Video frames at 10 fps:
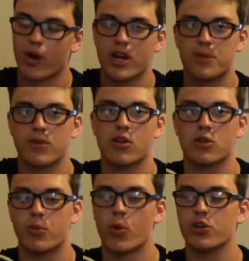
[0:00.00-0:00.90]
right up along
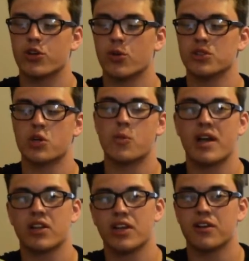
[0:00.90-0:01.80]
the board, you can always go
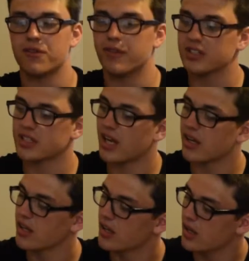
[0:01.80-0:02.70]
back later and fix
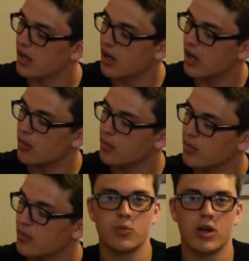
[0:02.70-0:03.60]
that.
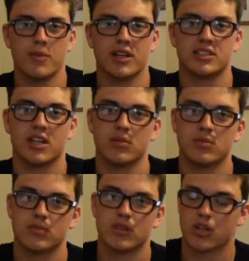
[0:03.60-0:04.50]
You might mess up
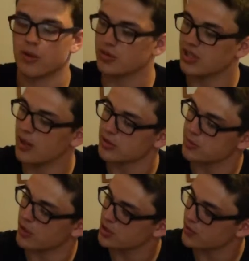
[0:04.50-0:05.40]
a couple times,
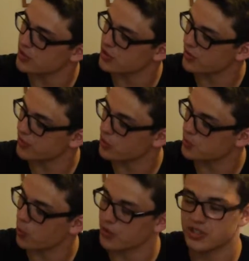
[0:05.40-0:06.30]
especially if this is your first
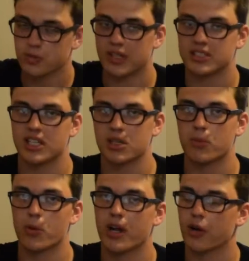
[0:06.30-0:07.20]
board. This is my second
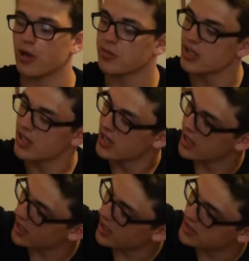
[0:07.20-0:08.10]
board I gripped,
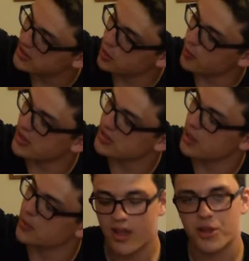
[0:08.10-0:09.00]
and I still messed
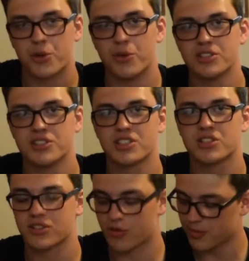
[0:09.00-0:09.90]
up. The reason
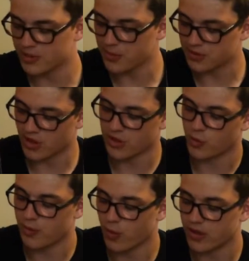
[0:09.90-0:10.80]
this grip tape is starting to
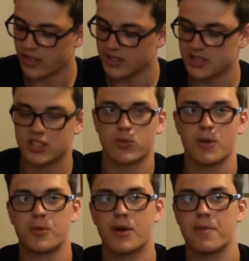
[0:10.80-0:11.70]
rip where it is, this is where I
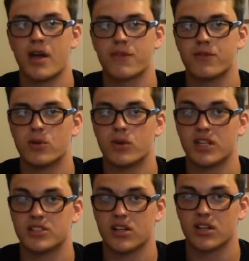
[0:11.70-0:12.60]
put my back foot when I
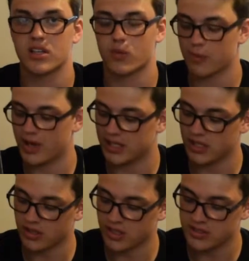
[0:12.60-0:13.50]
tuck and where my
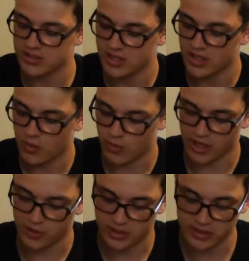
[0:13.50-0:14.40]
heel is when
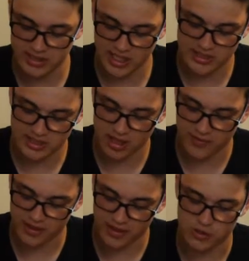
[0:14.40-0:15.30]
I do heel side stuff,
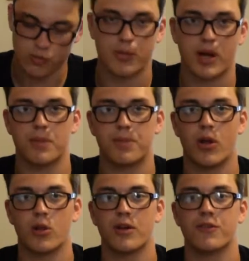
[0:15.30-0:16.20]
and then this is where my
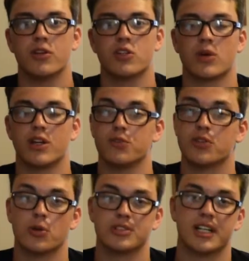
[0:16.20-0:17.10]
ball of my foot is when I do
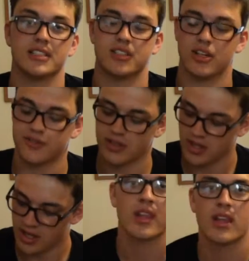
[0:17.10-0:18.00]
toe side stuff.
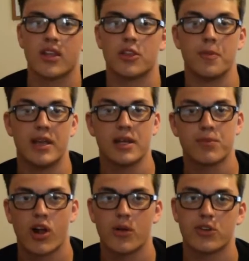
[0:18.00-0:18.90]
The main
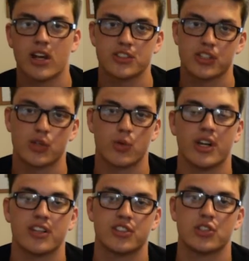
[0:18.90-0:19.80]
problem you guys are going to run
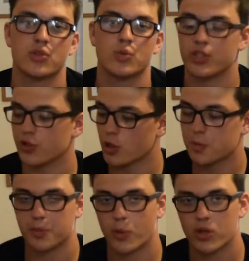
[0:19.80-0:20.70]
into when you grip
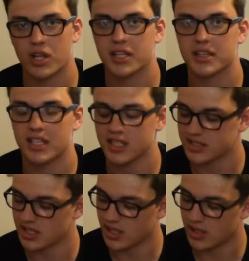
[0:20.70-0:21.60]
a board like this
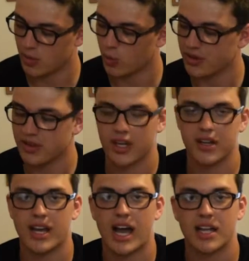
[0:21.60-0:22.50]
with a
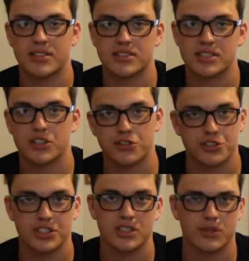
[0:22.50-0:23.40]
non-single
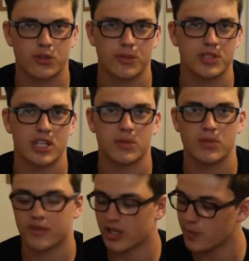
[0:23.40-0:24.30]
sheet of grip tape,
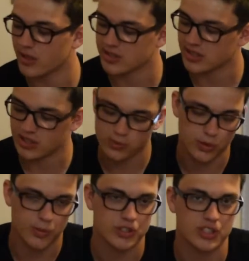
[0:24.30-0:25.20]
if that makes sense, with
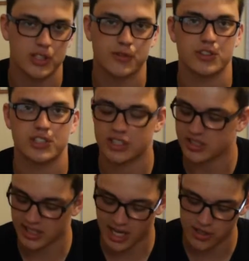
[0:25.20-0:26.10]
a bunch of different sheets
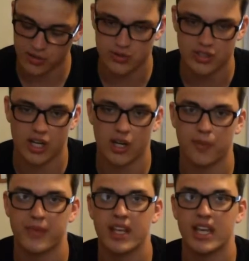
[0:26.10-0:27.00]
like I used,
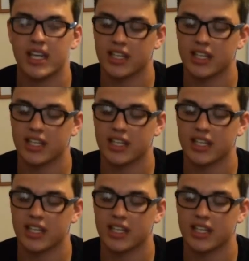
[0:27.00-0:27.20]
it